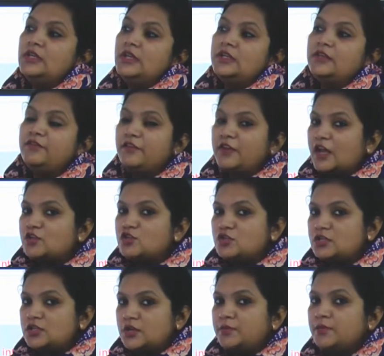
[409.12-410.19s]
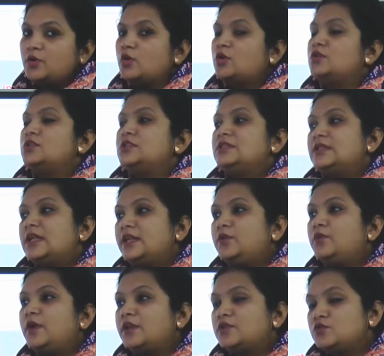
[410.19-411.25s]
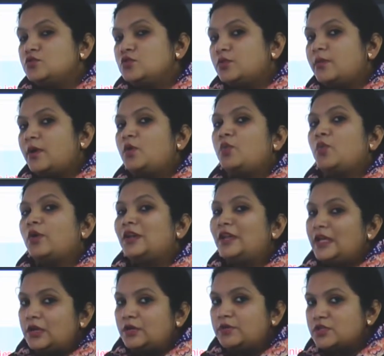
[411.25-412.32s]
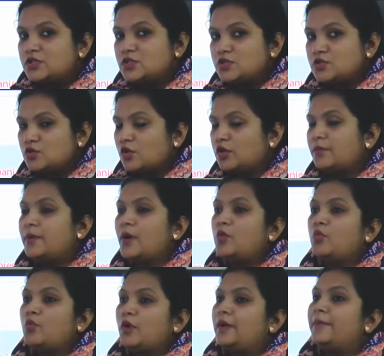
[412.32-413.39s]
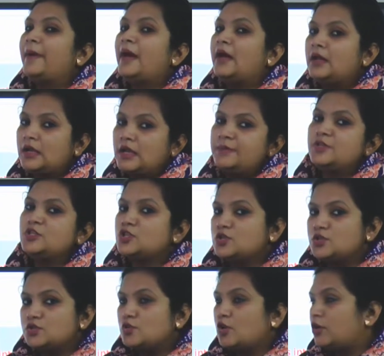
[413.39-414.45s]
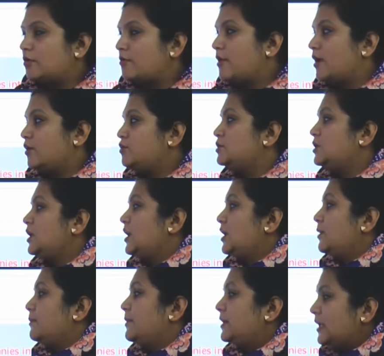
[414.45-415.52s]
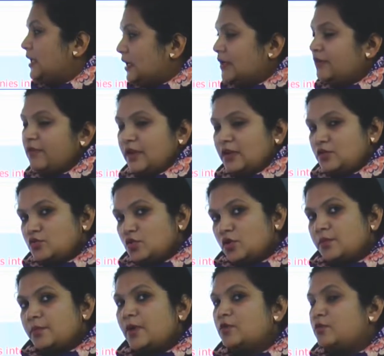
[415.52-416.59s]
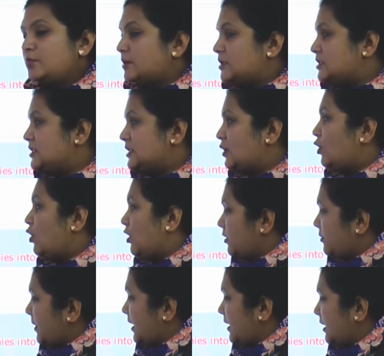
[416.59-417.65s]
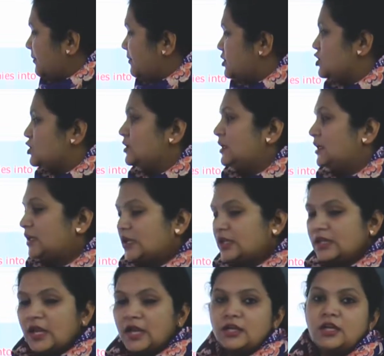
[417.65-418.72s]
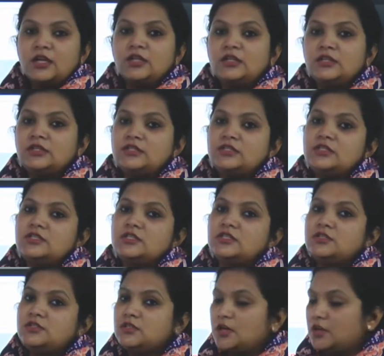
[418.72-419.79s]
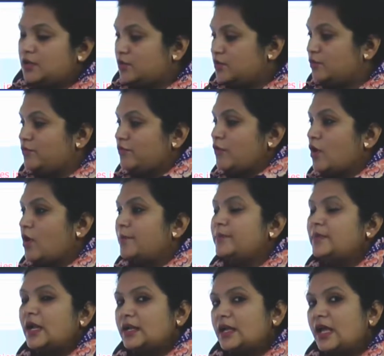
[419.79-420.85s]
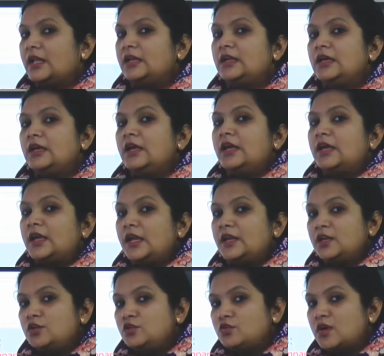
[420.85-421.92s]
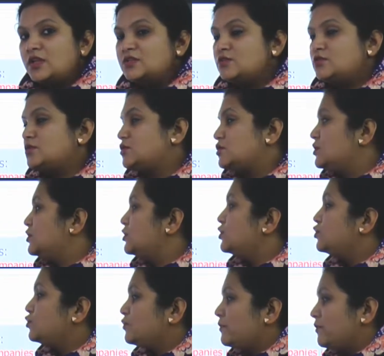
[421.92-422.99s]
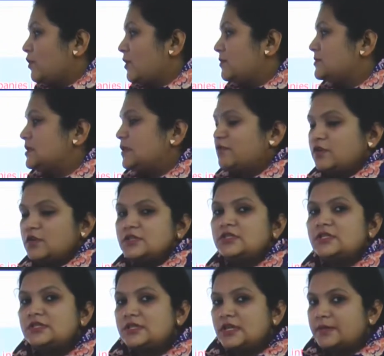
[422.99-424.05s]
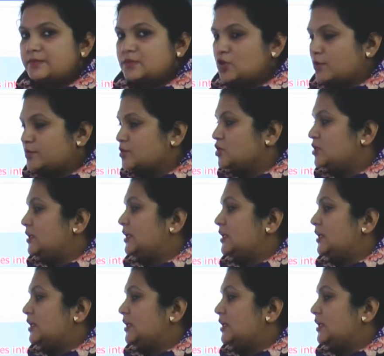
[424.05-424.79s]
the financial terminology, then you get to know about what liquidation is all about, what amalgamation is all about. But here, when we talk about merger or amalgamation, that can form, that can get into consideration in two forms. The first is absorption, and